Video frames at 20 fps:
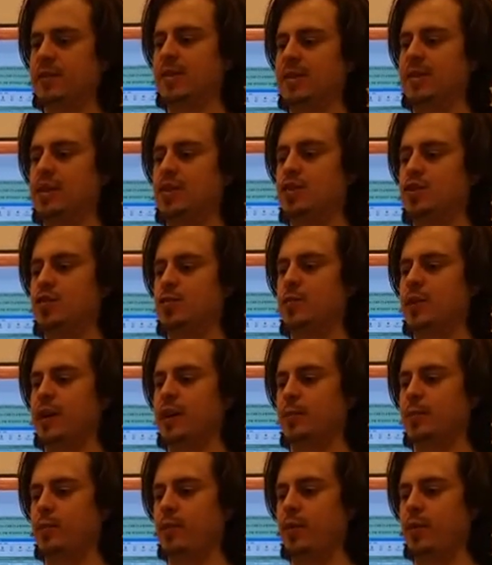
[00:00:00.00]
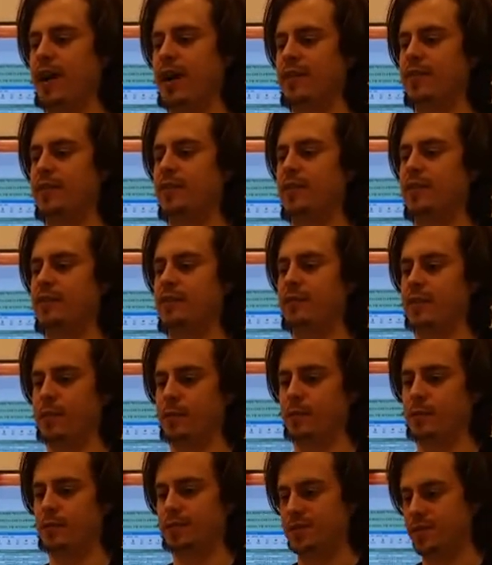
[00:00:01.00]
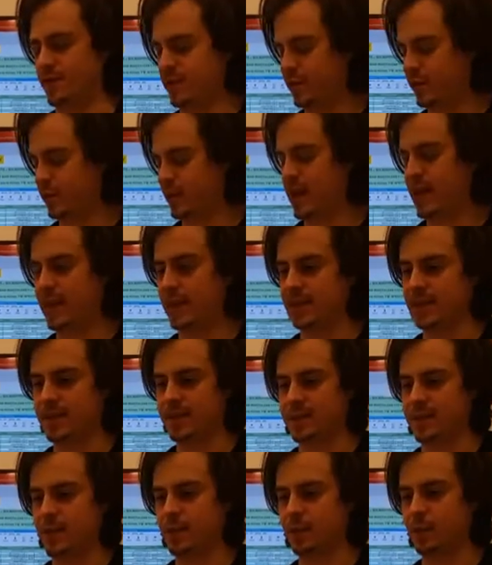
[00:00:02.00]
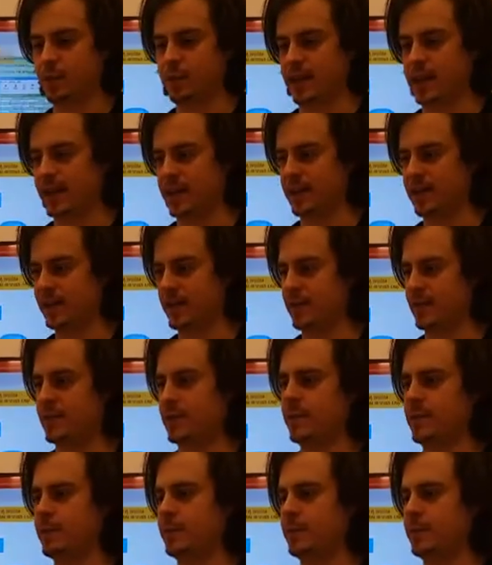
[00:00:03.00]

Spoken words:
It's issued by the private Federal Reserve banks to member banks.